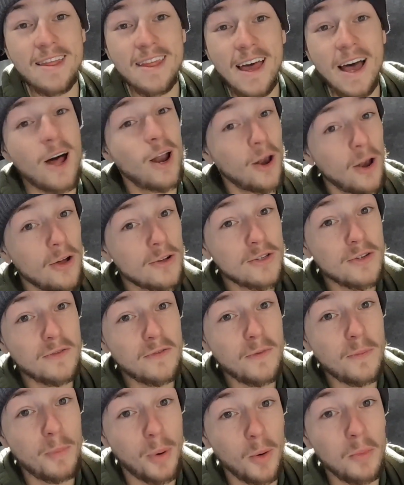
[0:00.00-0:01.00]
that a lot
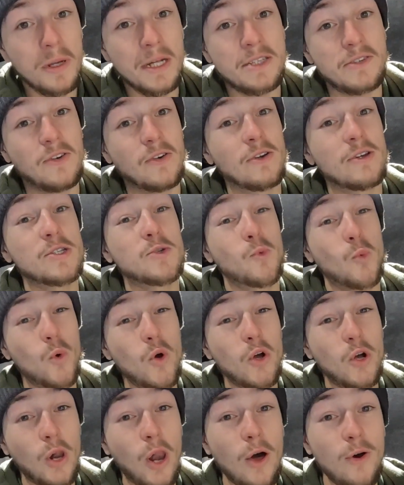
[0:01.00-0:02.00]
of public toilets
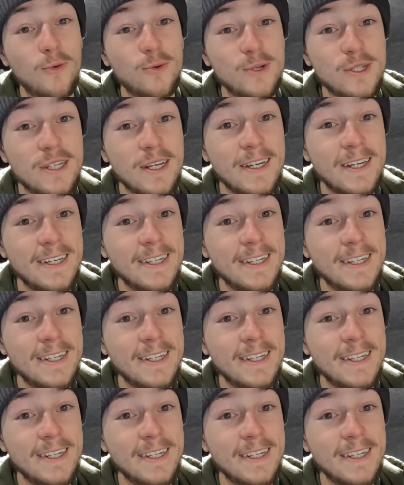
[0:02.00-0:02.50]
were closed.